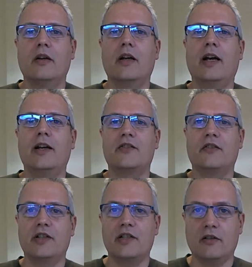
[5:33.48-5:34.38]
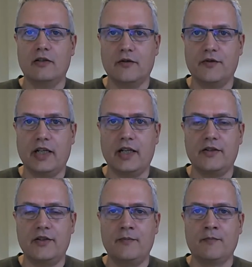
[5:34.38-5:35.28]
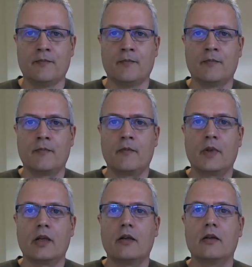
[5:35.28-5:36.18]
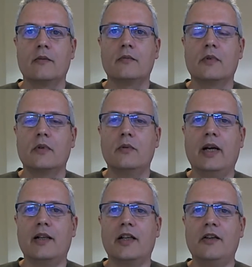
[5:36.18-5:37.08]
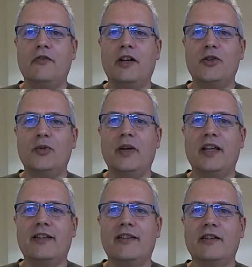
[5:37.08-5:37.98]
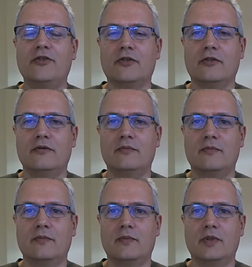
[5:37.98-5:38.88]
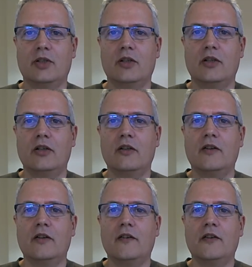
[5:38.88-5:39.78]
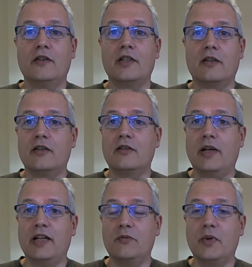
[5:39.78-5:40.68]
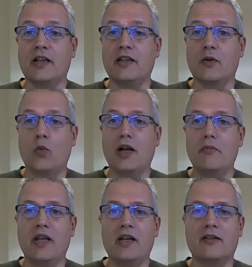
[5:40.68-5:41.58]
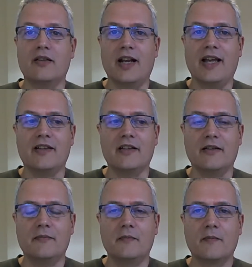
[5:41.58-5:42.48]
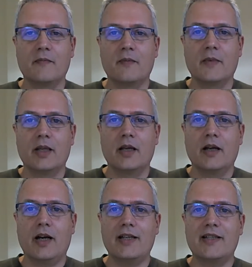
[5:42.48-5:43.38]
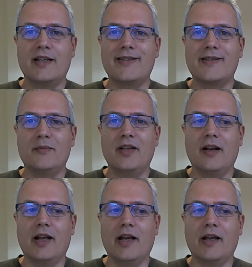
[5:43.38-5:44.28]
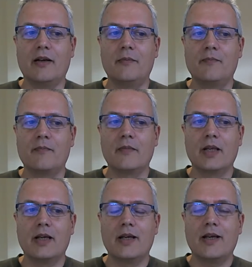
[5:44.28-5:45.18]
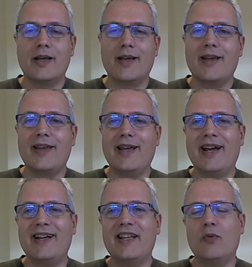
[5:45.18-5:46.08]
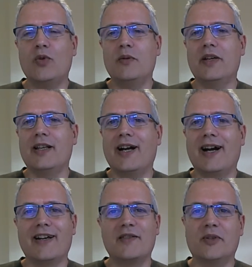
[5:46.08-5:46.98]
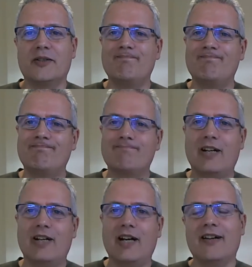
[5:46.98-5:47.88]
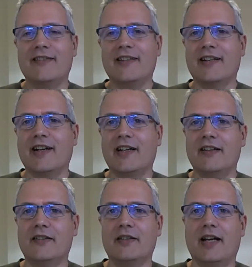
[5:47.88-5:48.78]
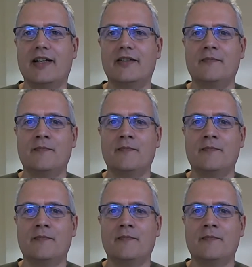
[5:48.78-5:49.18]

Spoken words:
as a result of that? Well, if I don't pay attention, the result might be that 1 minute later, I say something like, yeah, that would be nice, but I don't think I can do that.